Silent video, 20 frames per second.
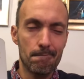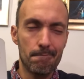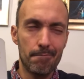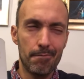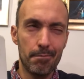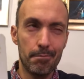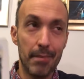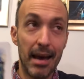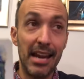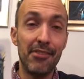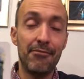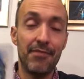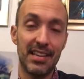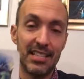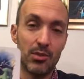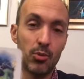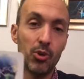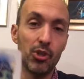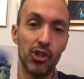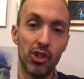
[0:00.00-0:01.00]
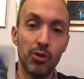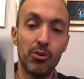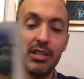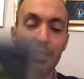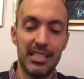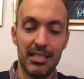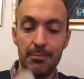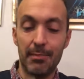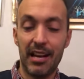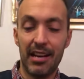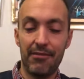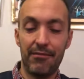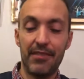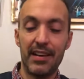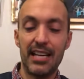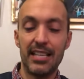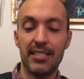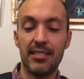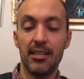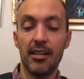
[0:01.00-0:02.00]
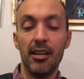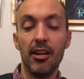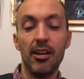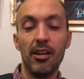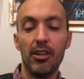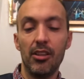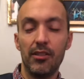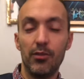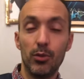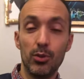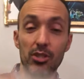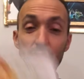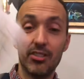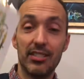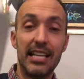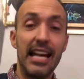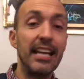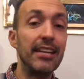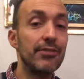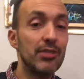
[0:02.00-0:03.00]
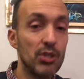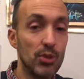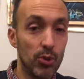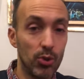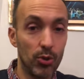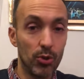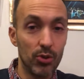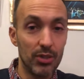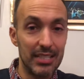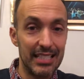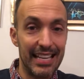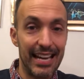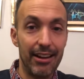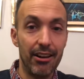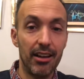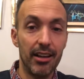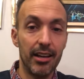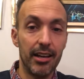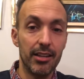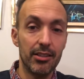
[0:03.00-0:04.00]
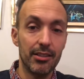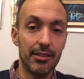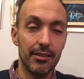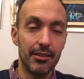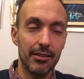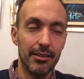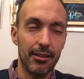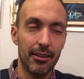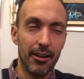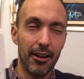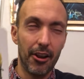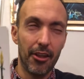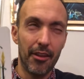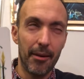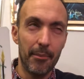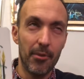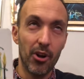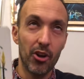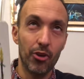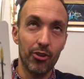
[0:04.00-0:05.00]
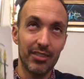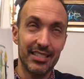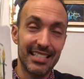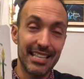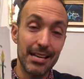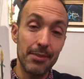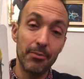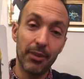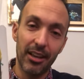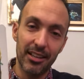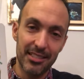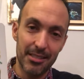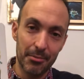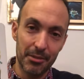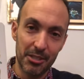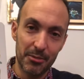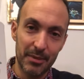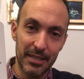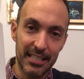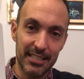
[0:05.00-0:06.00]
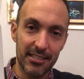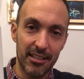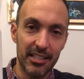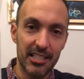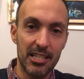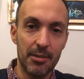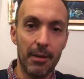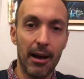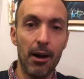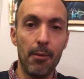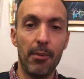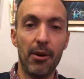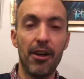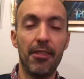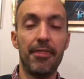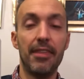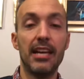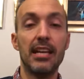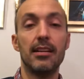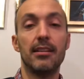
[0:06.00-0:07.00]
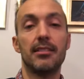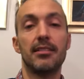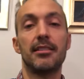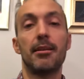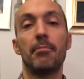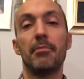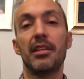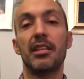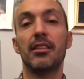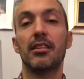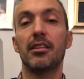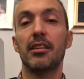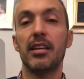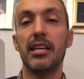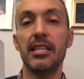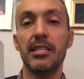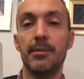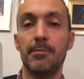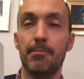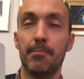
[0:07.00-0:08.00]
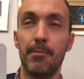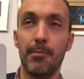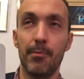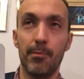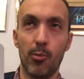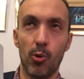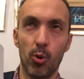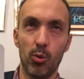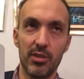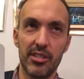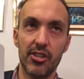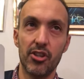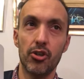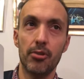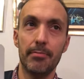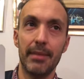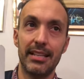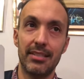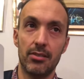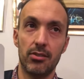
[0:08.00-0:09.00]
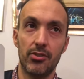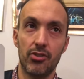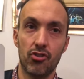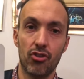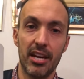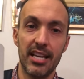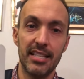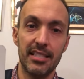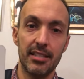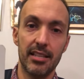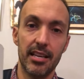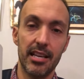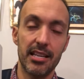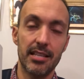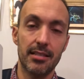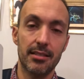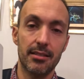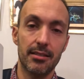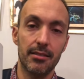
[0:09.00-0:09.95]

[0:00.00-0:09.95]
manifest what you need to manifest. You've also got the 10 of Swords. Now, I know that might not seem like something to be excited about, but I think something that is causing you mental stress is